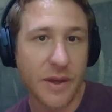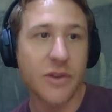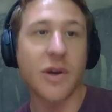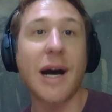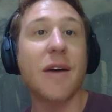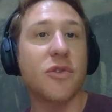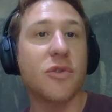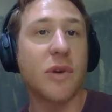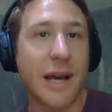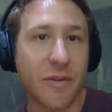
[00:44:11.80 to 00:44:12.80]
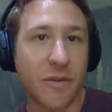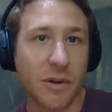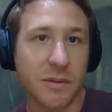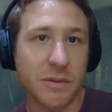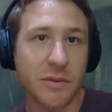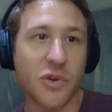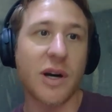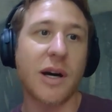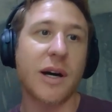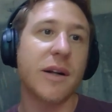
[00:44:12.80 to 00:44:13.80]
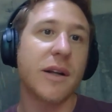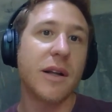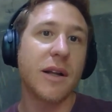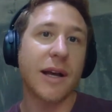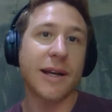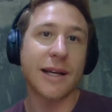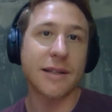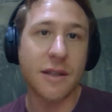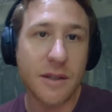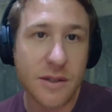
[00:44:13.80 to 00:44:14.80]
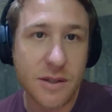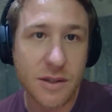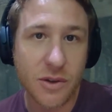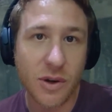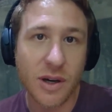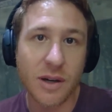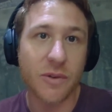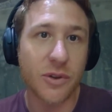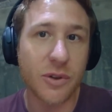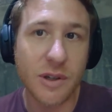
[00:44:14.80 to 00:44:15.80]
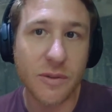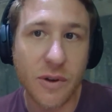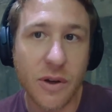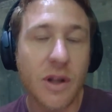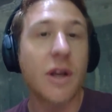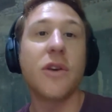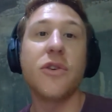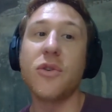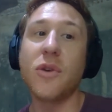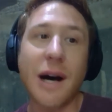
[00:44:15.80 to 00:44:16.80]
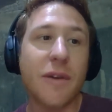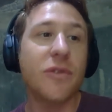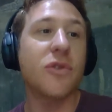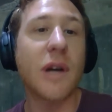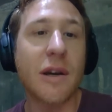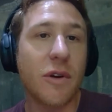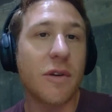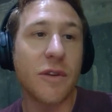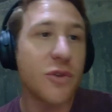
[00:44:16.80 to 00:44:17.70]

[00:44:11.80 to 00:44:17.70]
You have to evolve. You are an artist, you are a photographer, you have to evolve.